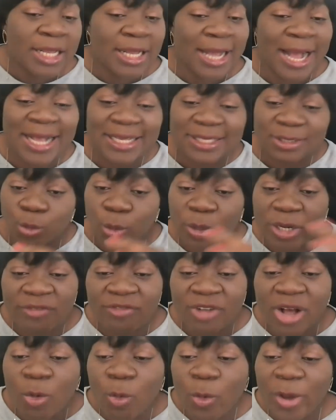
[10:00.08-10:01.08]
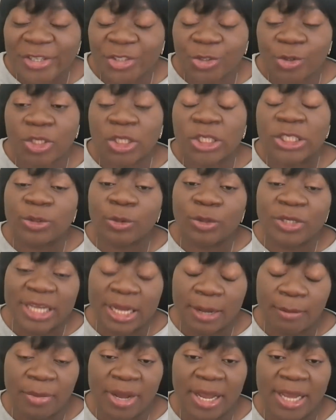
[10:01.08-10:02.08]
ask whatever question is on
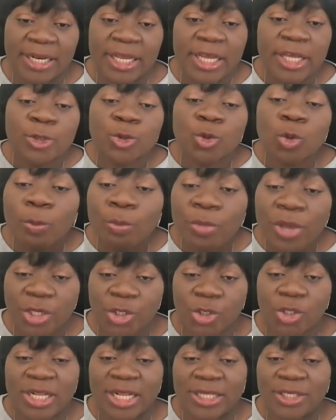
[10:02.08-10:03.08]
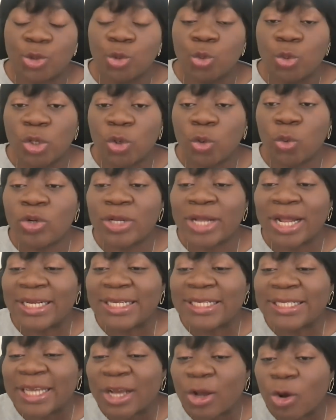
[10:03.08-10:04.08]
their mind. So make sure that you include at
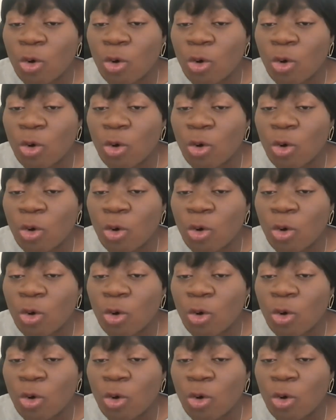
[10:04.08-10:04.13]
least a